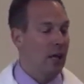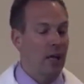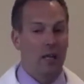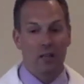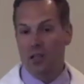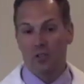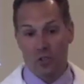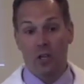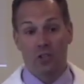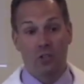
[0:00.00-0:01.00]
And it
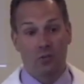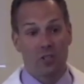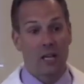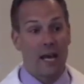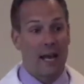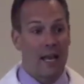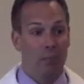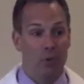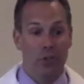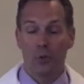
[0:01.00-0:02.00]
showed
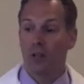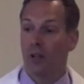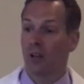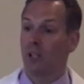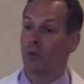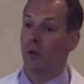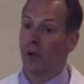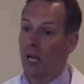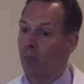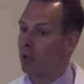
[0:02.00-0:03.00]
sky-high mercury. Luckily, we
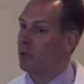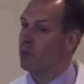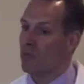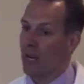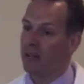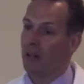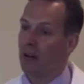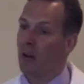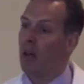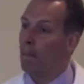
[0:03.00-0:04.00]
were able to be right
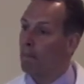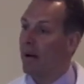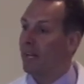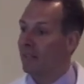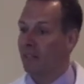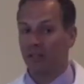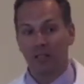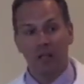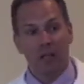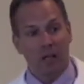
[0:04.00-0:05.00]
there, bind
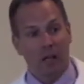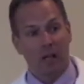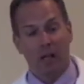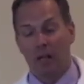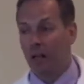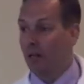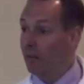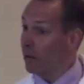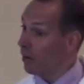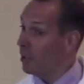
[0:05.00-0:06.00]
it.
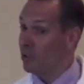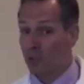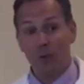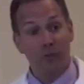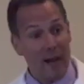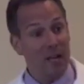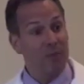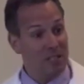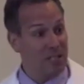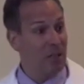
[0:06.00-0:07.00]
Luckily, just with
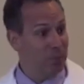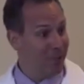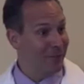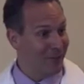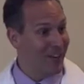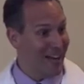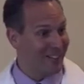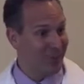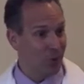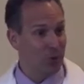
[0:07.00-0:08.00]
vitamin C, believe it or
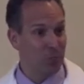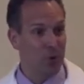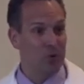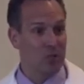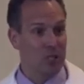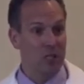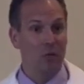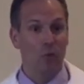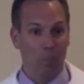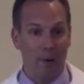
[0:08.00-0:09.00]
not. Ultra-potent
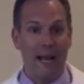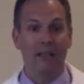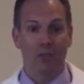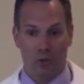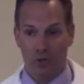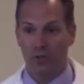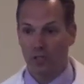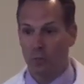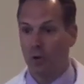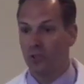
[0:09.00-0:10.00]
C will bind current
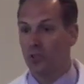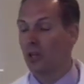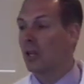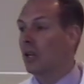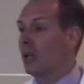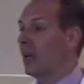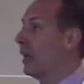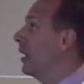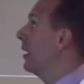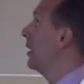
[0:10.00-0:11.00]
exposure.
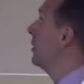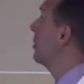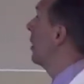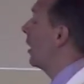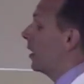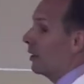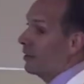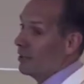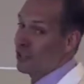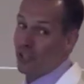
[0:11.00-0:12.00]

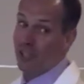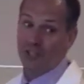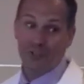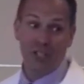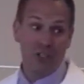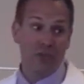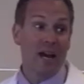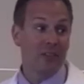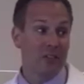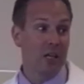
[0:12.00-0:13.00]
And she's
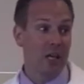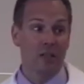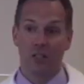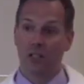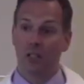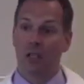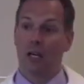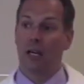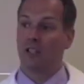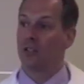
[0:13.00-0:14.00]
fine today. She
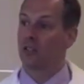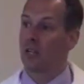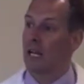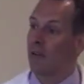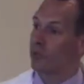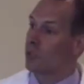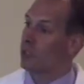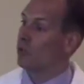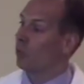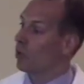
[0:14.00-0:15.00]
does not have
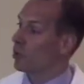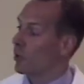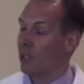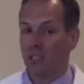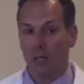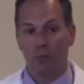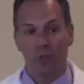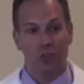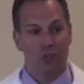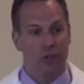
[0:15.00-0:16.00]
residual mercury except
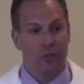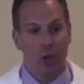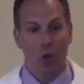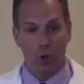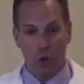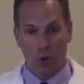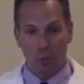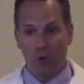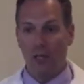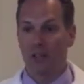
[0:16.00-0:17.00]
what's considered
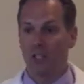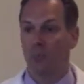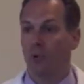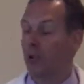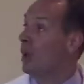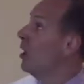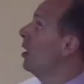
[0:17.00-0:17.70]
normal at this point.